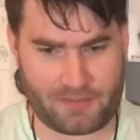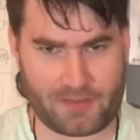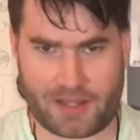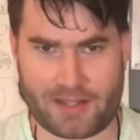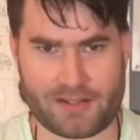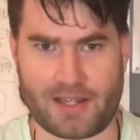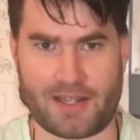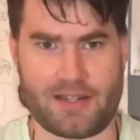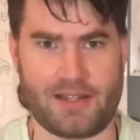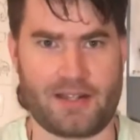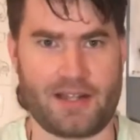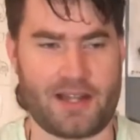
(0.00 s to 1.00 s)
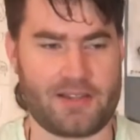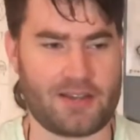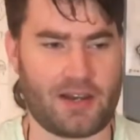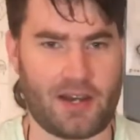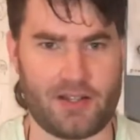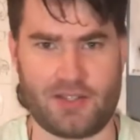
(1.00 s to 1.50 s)
I think that's
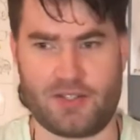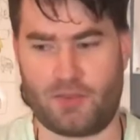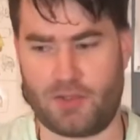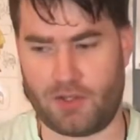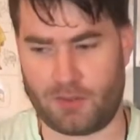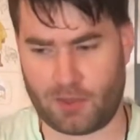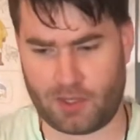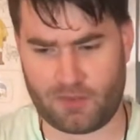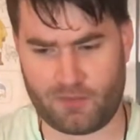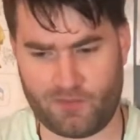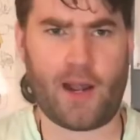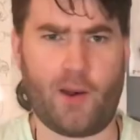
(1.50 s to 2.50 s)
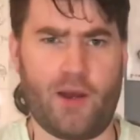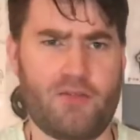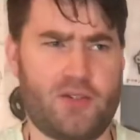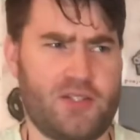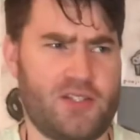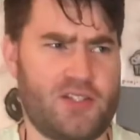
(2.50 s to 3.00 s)
undisputable.
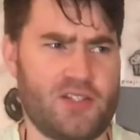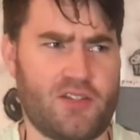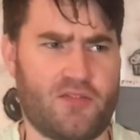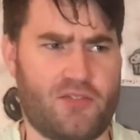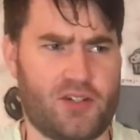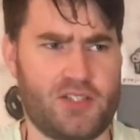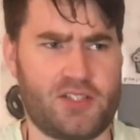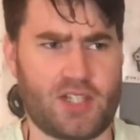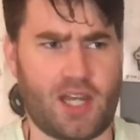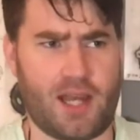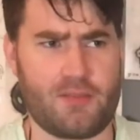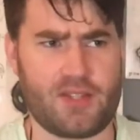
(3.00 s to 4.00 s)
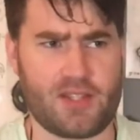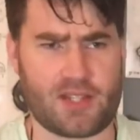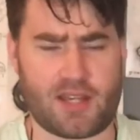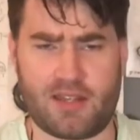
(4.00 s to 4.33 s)
However, this is the first time since I